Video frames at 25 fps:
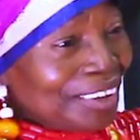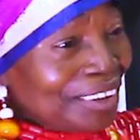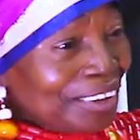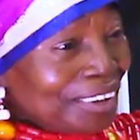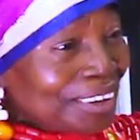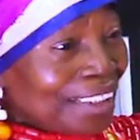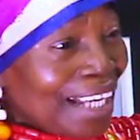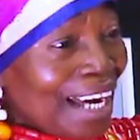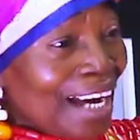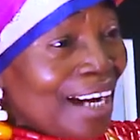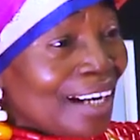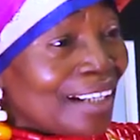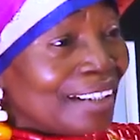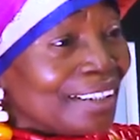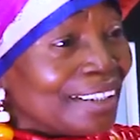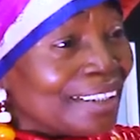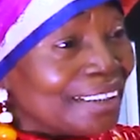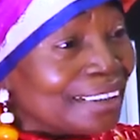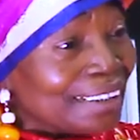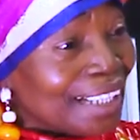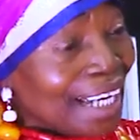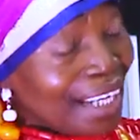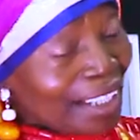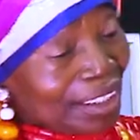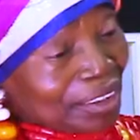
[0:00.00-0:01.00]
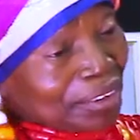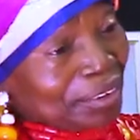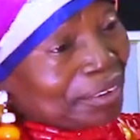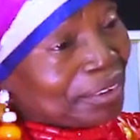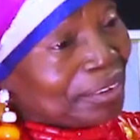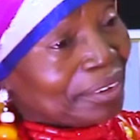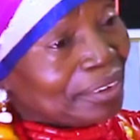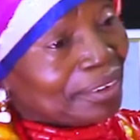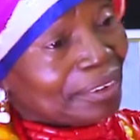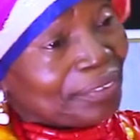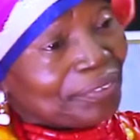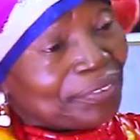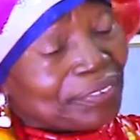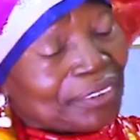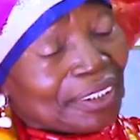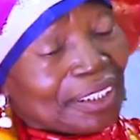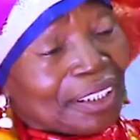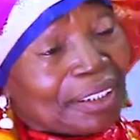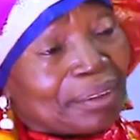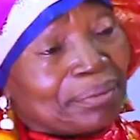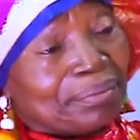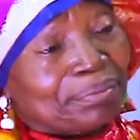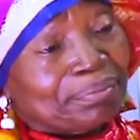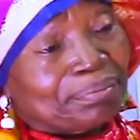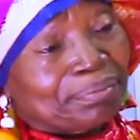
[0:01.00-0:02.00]
those are recycled
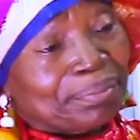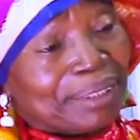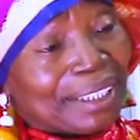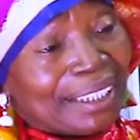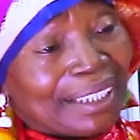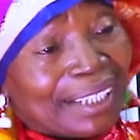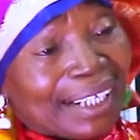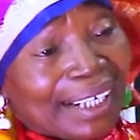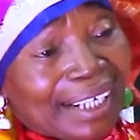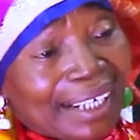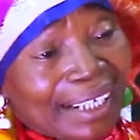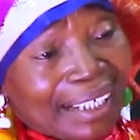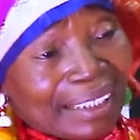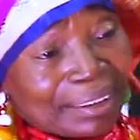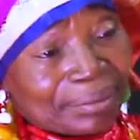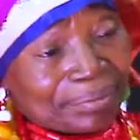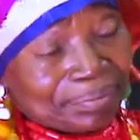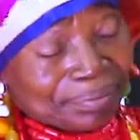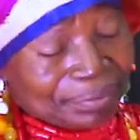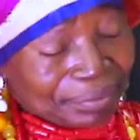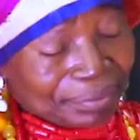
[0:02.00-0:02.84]
from Pida.